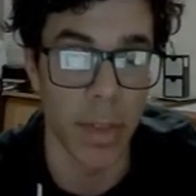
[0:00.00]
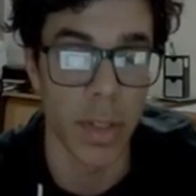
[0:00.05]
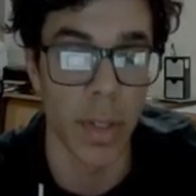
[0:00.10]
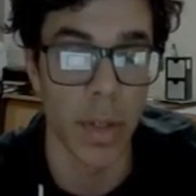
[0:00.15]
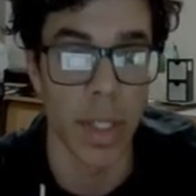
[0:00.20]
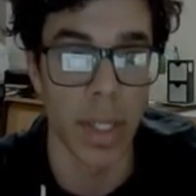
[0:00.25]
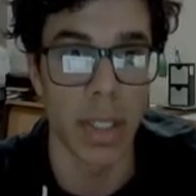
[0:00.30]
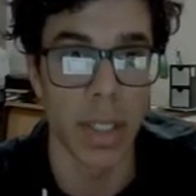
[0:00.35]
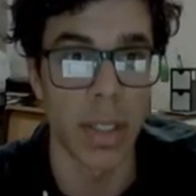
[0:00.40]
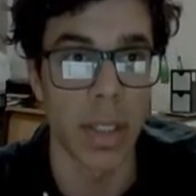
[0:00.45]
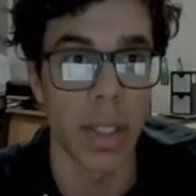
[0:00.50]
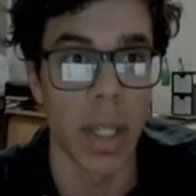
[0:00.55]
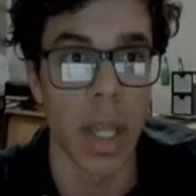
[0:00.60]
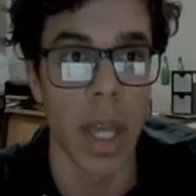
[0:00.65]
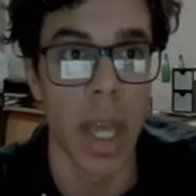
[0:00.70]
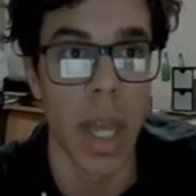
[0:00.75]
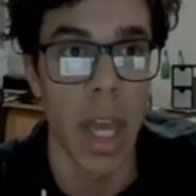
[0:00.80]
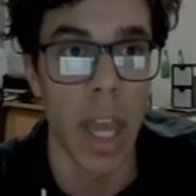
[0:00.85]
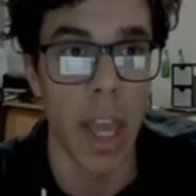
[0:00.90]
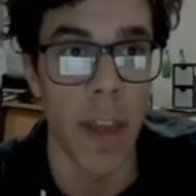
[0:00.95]
So this is,
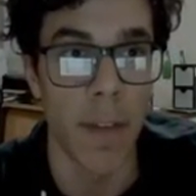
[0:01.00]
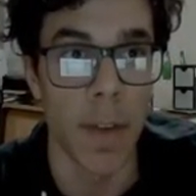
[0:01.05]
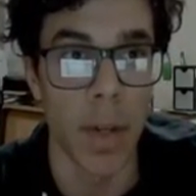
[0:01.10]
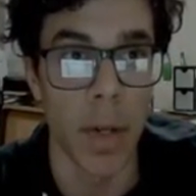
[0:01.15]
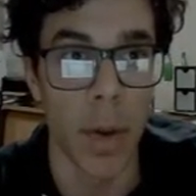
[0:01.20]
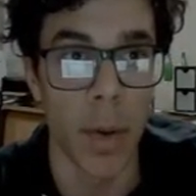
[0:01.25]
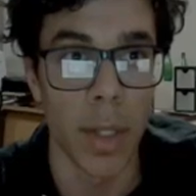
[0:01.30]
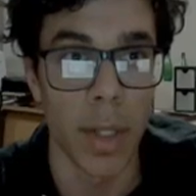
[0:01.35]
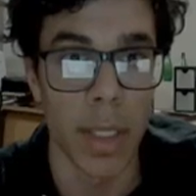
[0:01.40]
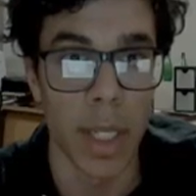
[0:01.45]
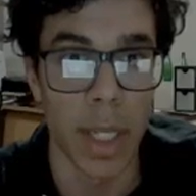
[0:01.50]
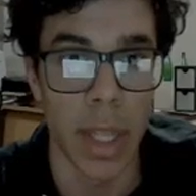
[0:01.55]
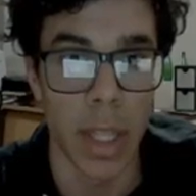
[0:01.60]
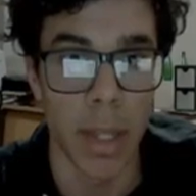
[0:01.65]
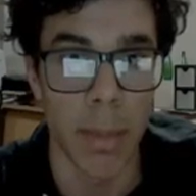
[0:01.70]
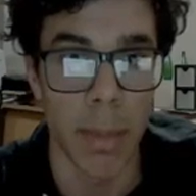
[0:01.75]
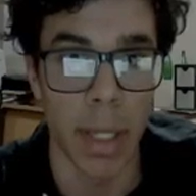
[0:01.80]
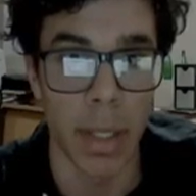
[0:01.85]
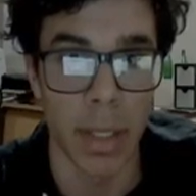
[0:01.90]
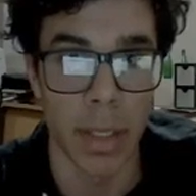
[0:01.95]
if you notice
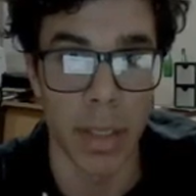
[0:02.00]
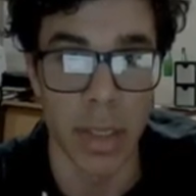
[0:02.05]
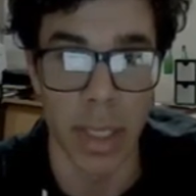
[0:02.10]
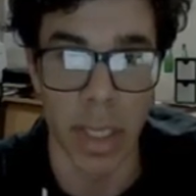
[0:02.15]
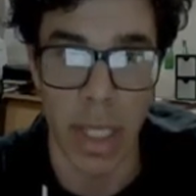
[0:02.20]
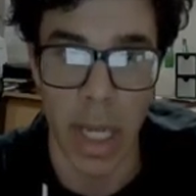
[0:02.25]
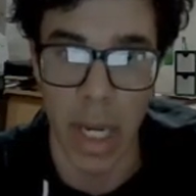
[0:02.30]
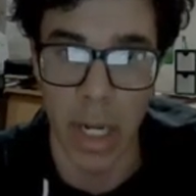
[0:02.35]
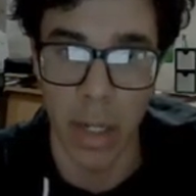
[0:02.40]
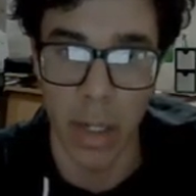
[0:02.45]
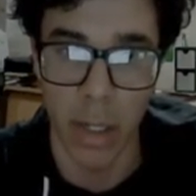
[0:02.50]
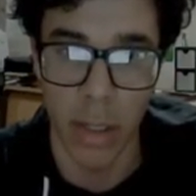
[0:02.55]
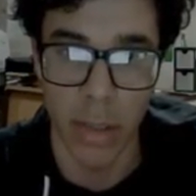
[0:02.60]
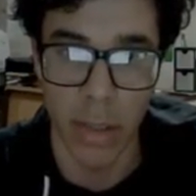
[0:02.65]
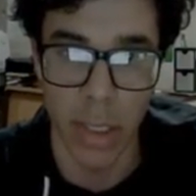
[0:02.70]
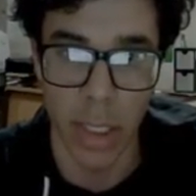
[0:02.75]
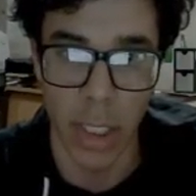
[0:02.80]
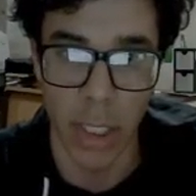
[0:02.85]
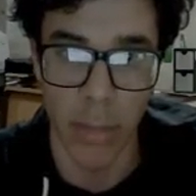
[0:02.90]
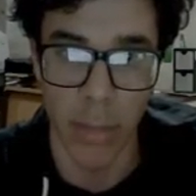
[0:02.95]
anything about this, it kind of
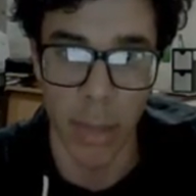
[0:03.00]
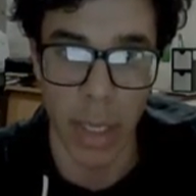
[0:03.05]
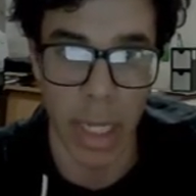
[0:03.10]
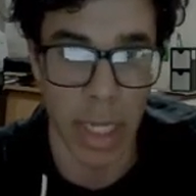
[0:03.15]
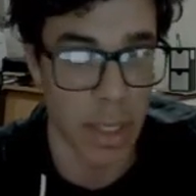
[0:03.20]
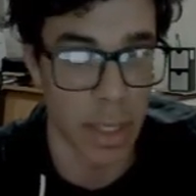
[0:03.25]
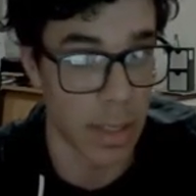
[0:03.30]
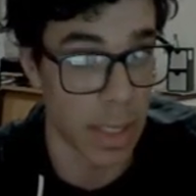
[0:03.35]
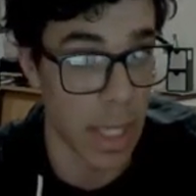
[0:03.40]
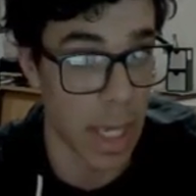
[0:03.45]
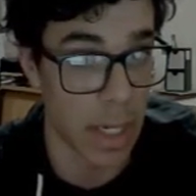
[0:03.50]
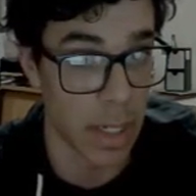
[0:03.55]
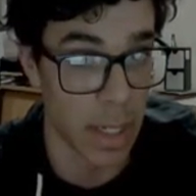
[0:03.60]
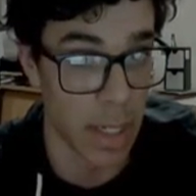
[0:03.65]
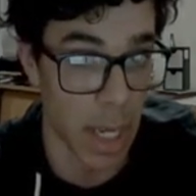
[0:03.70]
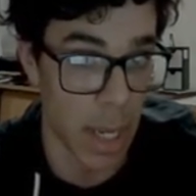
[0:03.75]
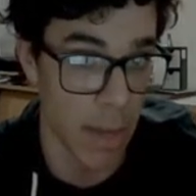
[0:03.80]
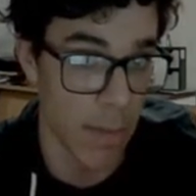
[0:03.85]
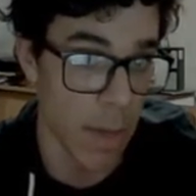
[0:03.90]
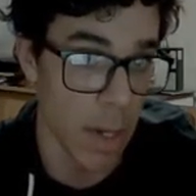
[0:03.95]
looks a little bit like a
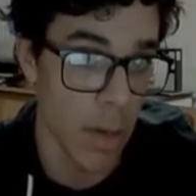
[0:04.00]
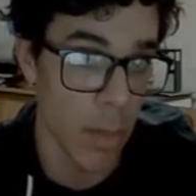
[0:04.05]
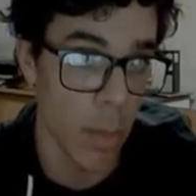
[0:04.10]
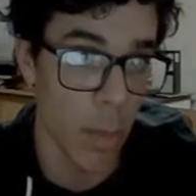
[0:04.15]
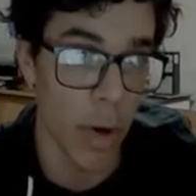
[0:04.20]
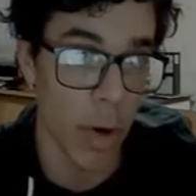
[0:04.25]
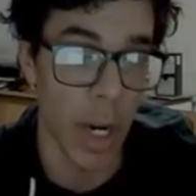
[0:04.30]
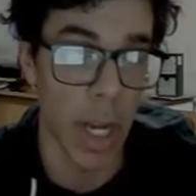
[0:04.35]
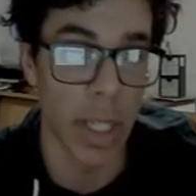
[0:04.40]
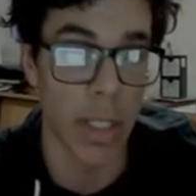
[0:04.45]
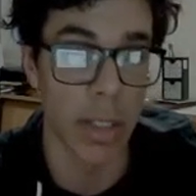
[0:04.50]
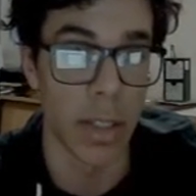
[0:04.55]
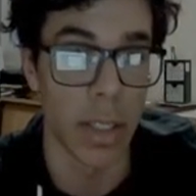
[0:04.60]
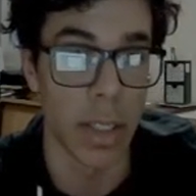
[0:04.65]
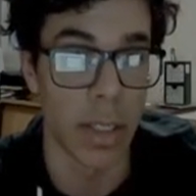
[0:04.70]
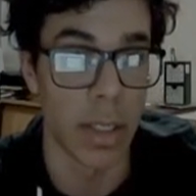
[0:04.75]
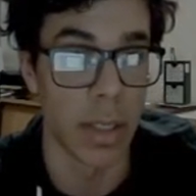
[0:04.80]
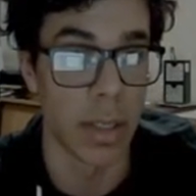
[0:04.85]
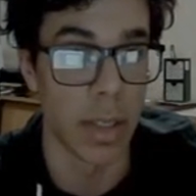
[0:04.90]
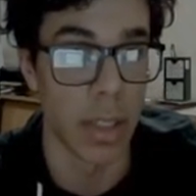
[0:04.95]
Scandinavian, whereas
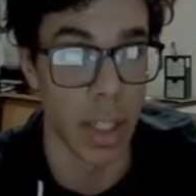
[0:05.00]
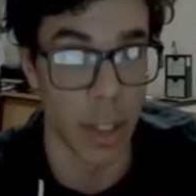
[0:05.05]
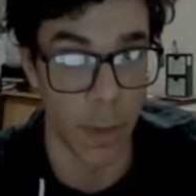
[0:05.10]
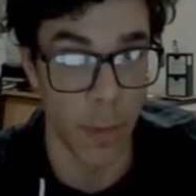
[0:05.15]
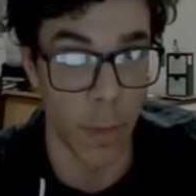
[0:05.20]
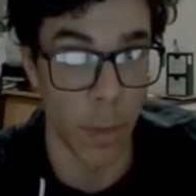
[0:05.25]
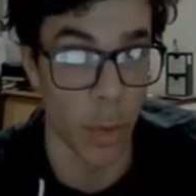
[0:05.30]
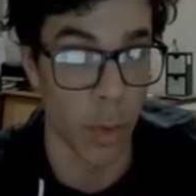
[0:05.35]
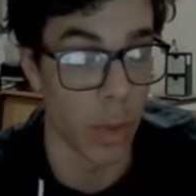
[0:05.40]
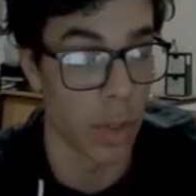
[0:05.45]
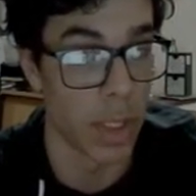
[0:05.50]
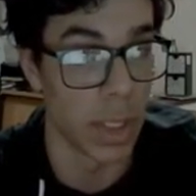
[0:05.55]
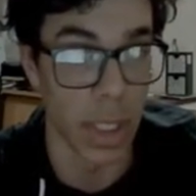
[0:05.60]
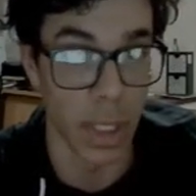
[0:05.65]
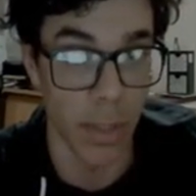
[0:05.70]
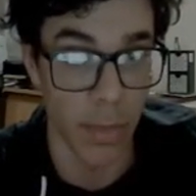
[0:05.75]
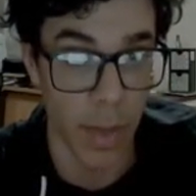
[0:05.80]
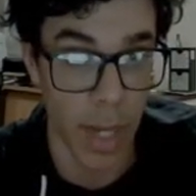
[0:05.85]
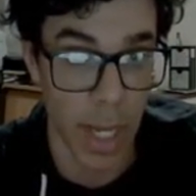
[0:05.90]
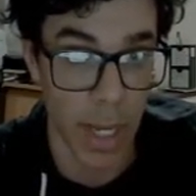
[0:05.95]
this is e4,
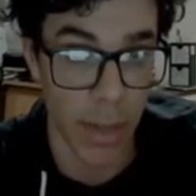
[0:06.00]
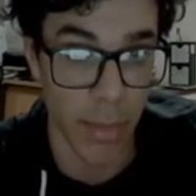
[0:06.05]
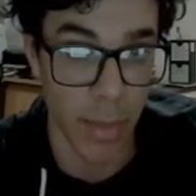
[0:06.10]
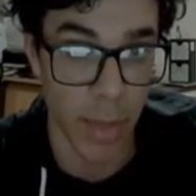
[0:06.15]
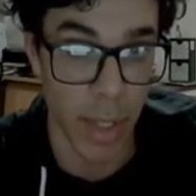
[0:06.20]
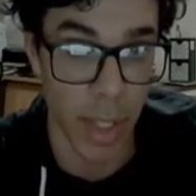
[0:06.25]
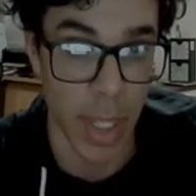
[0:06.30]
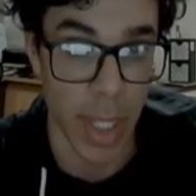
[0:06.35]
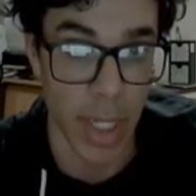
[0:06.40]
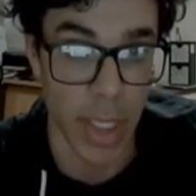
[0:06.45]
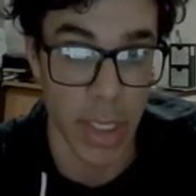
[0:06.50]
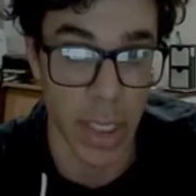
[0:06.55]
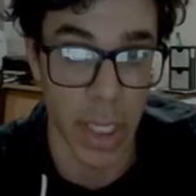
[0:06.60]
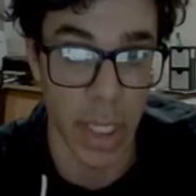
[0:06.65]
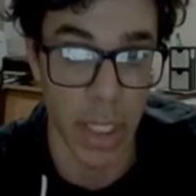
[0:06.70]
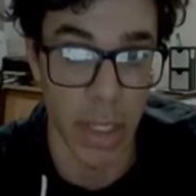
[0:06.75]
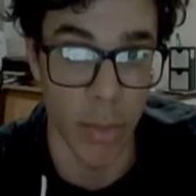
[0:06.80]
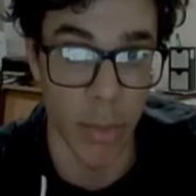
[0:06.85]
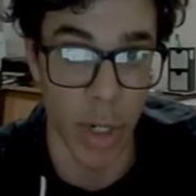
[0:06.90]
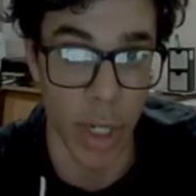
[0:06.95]
d5, and then they
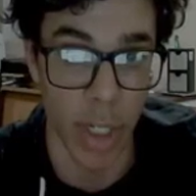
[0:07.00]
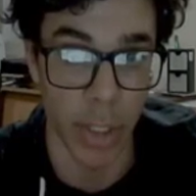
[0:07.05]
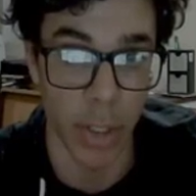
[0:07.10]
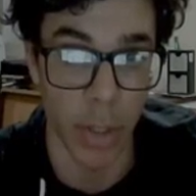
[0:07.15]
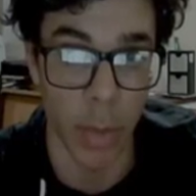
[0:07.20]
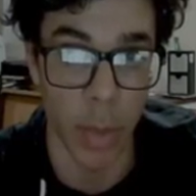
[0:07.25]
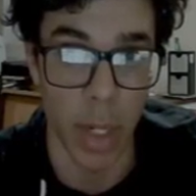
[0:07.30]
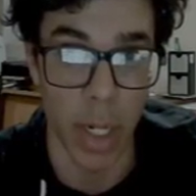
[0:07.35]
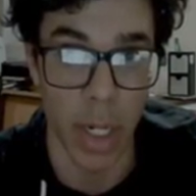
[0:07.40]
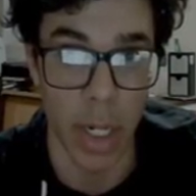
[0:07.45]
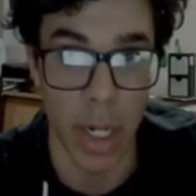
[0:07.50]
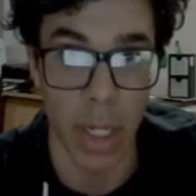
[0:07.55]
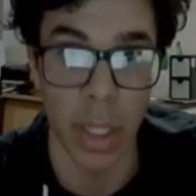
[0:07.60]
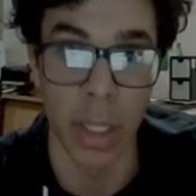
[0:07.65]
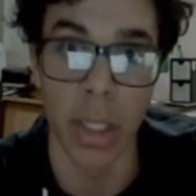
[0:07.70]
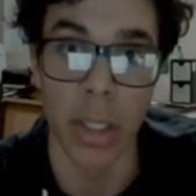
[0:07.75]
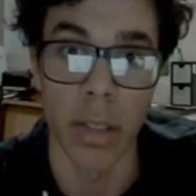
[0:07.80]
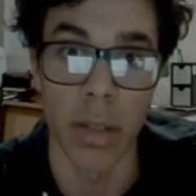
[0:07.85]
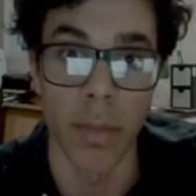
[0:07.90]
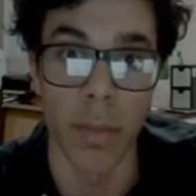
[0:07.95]
take and you bring out the queen and it
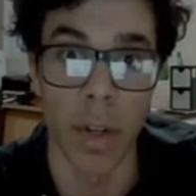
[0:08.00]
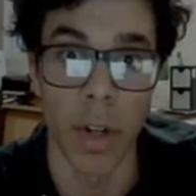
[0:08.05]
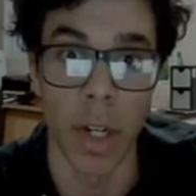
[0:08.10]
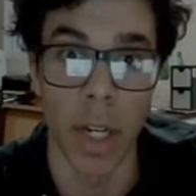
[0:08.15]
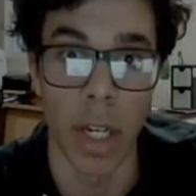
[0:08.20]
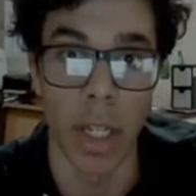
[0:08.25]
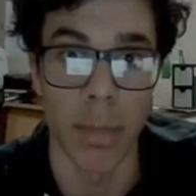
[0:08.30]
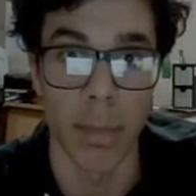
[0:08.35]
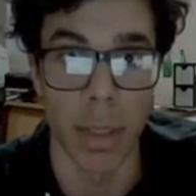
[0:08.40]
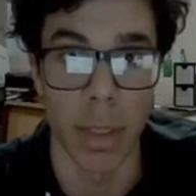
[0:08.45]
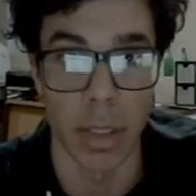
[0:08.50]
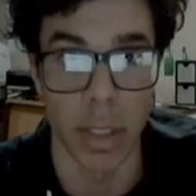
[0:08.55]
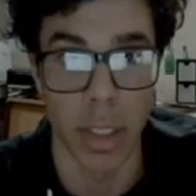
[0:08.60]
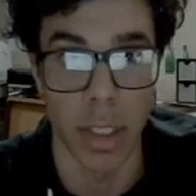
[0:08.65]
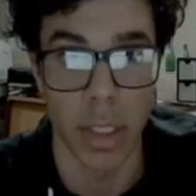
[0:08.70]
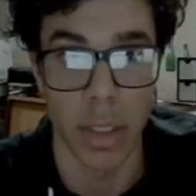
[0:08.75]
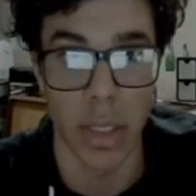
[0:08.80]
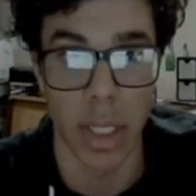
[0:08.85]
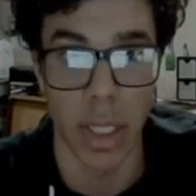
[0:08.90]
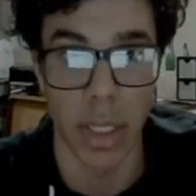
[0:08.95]
leaves some very nice
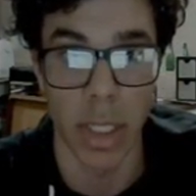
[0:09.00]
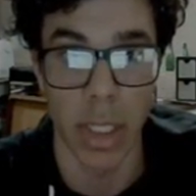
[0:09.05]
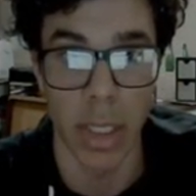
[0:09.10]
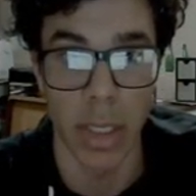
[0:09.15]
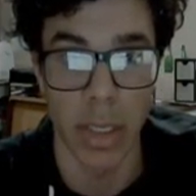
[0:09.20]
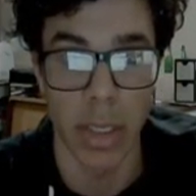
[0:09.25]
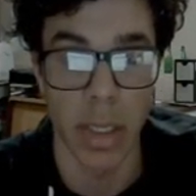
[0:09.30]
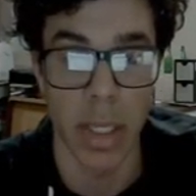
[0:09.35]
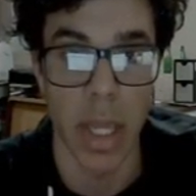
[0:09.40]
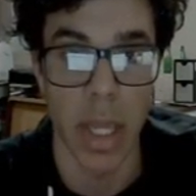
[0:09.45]
positions like this.